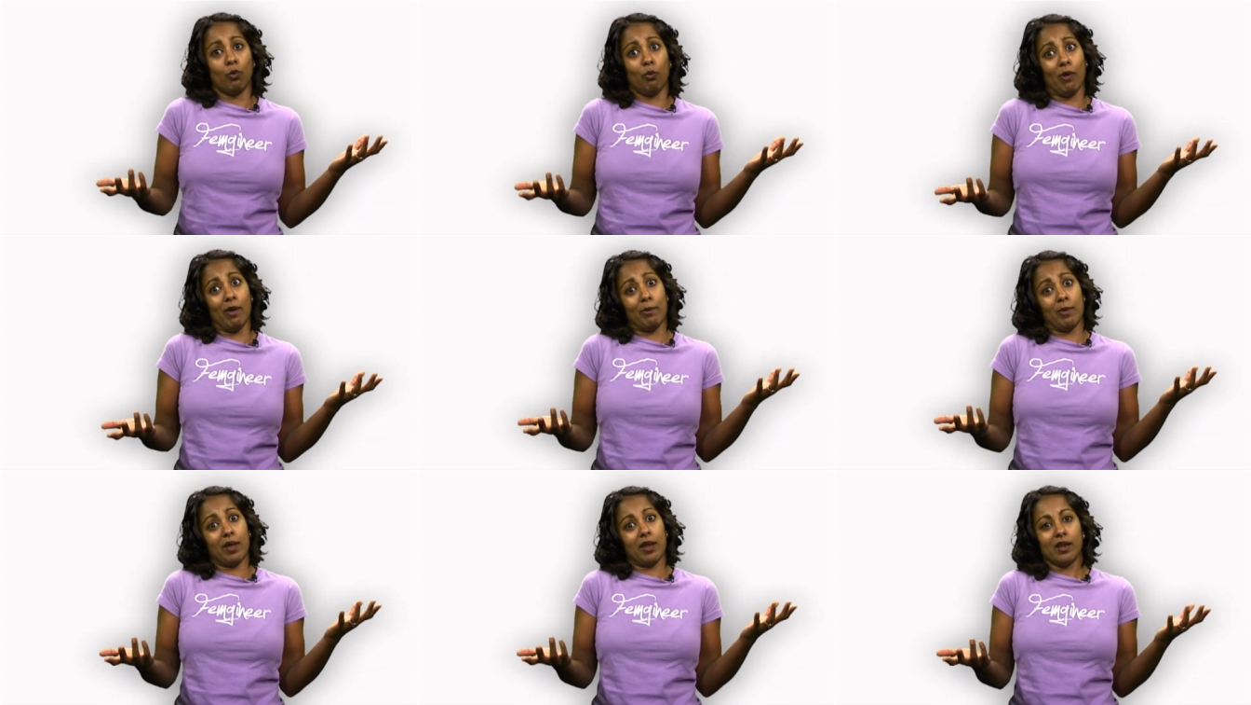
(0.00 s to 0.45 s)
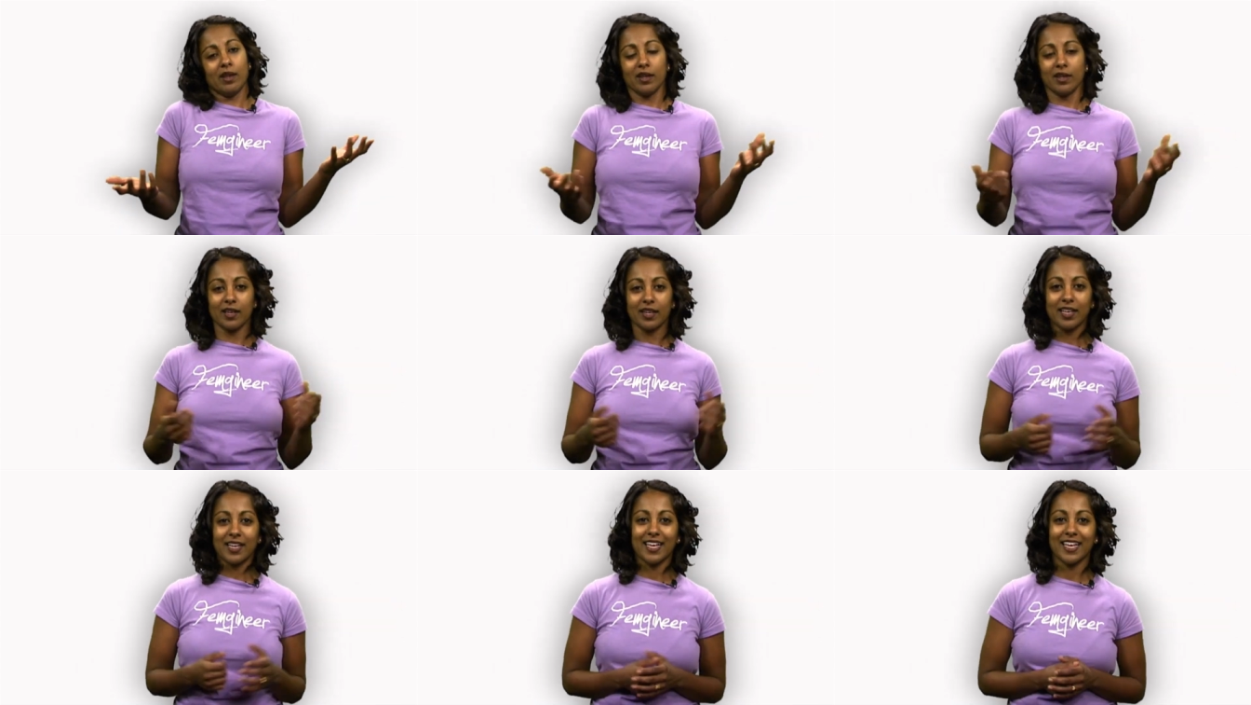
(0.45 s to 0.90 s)
women?
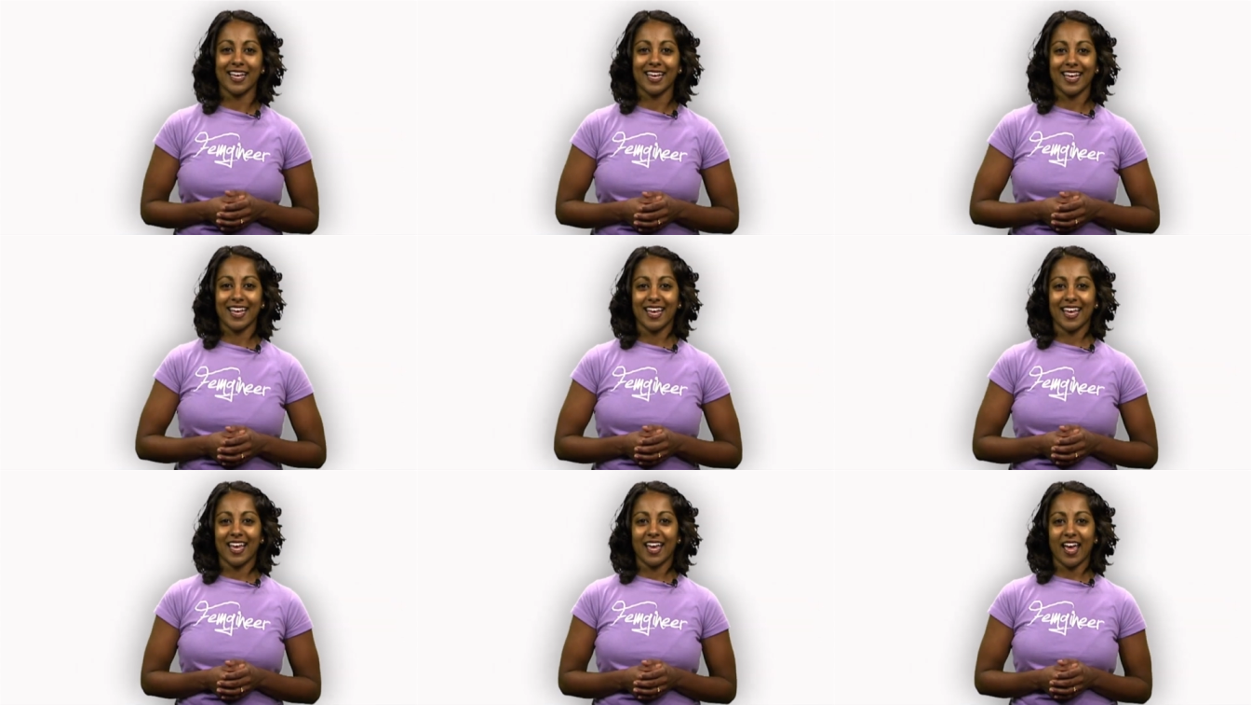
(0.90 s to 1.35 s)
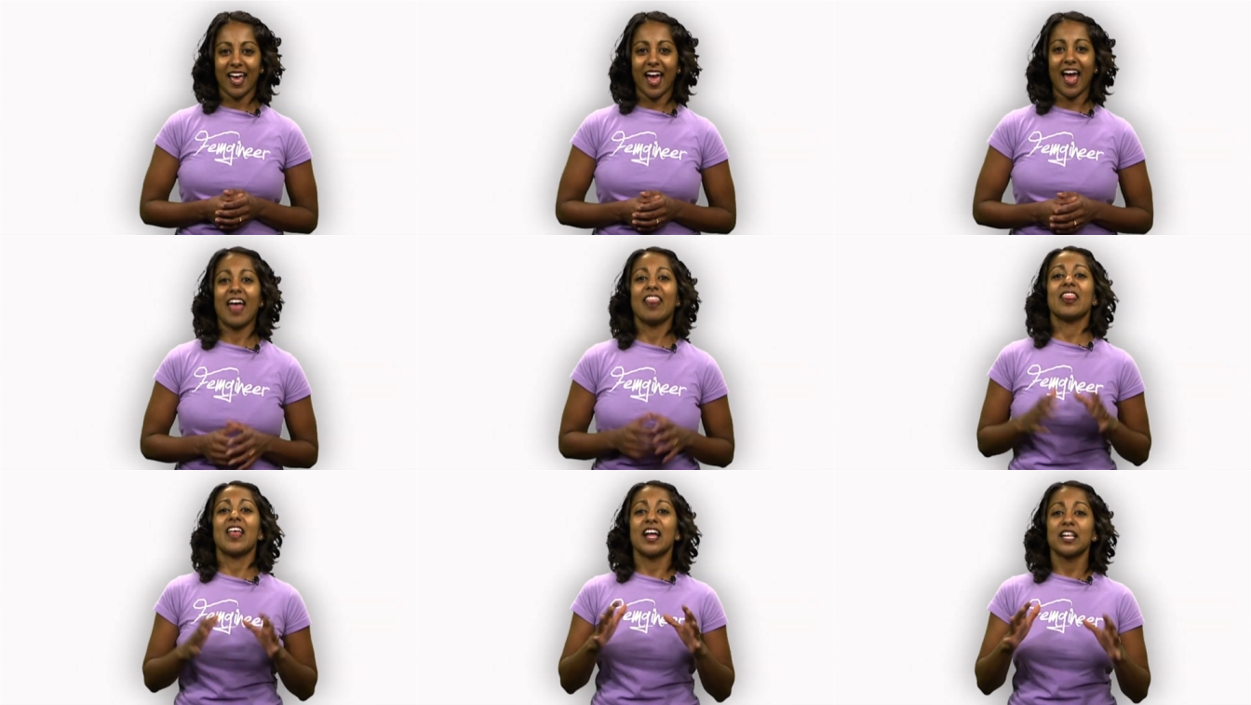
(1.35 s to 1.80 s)

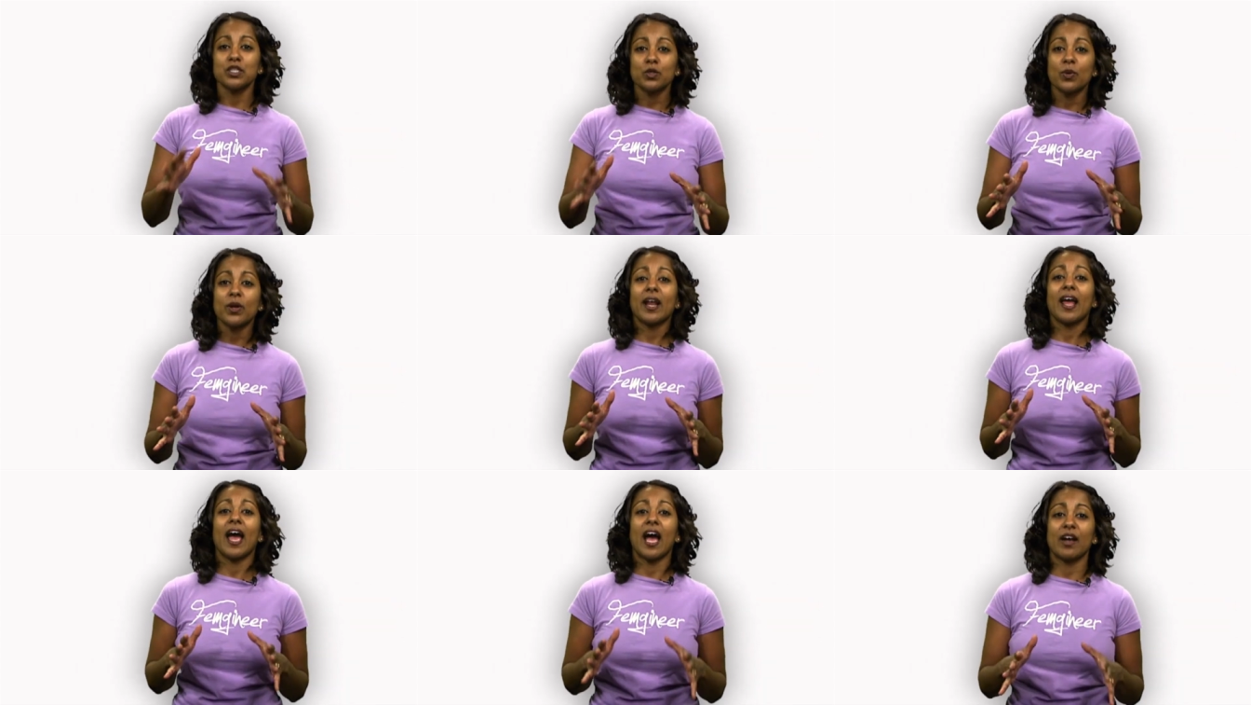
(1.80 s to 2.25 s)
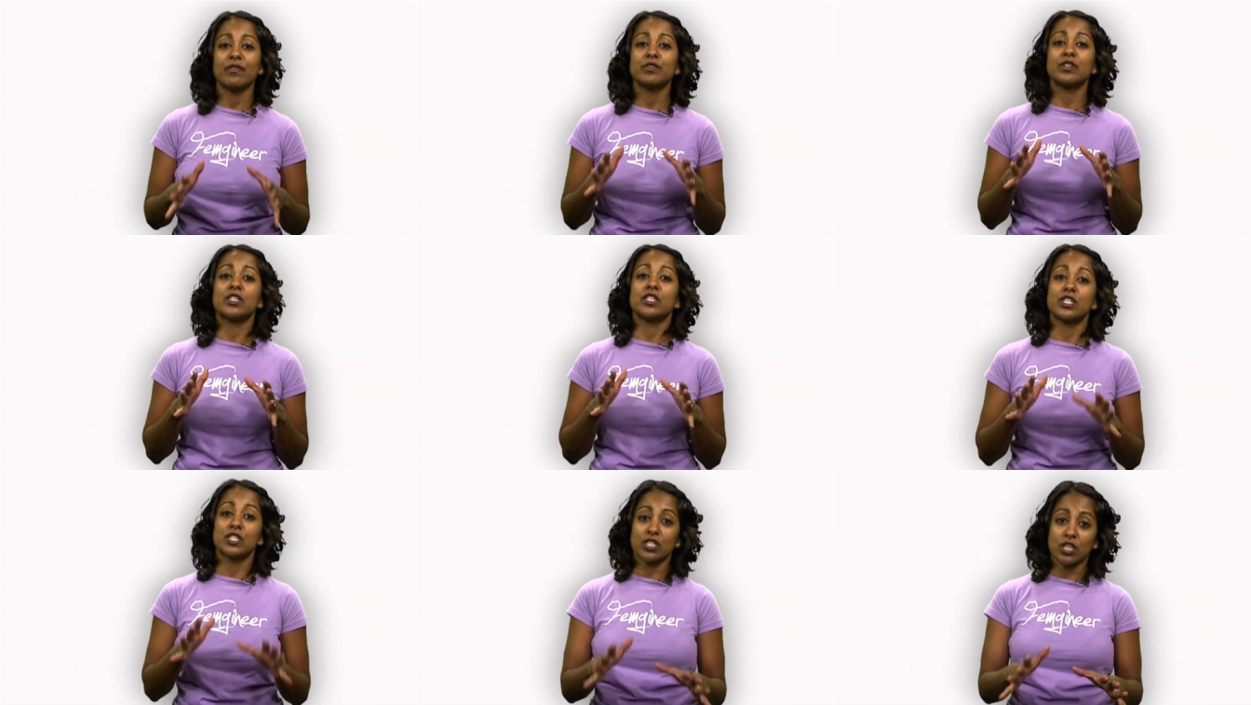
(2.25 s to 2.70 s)
And that's when I have
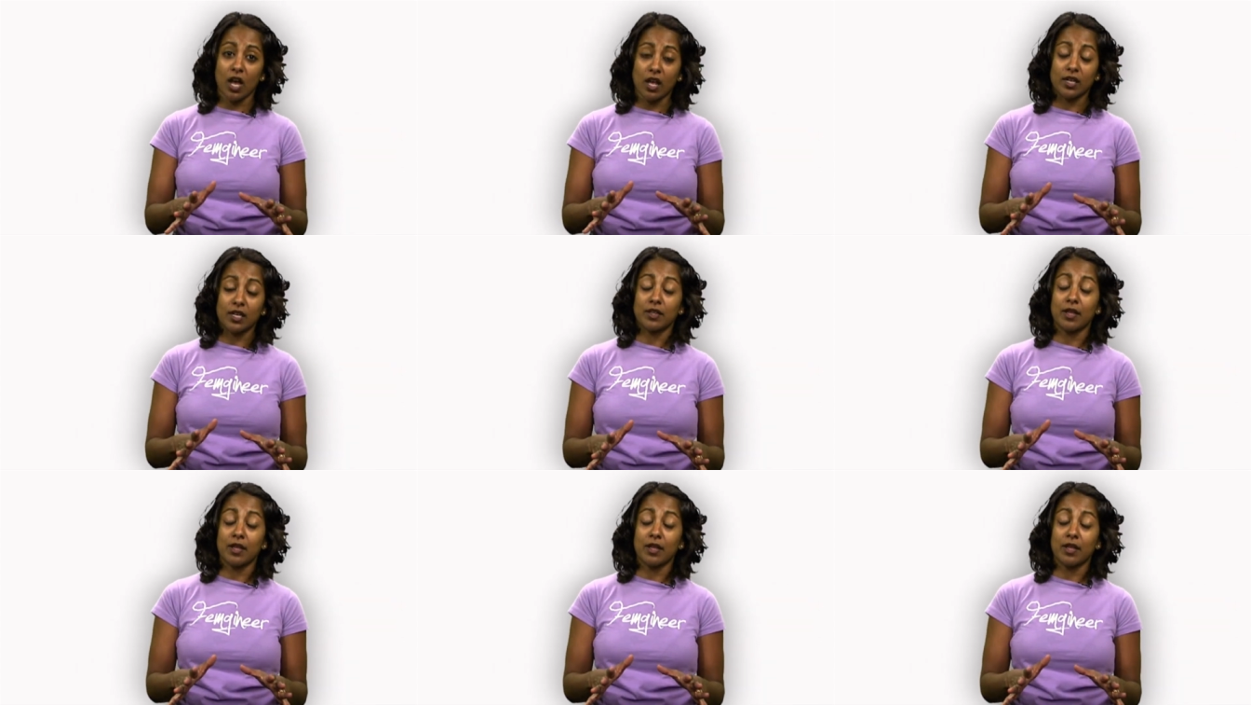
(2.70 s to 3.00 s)
to tell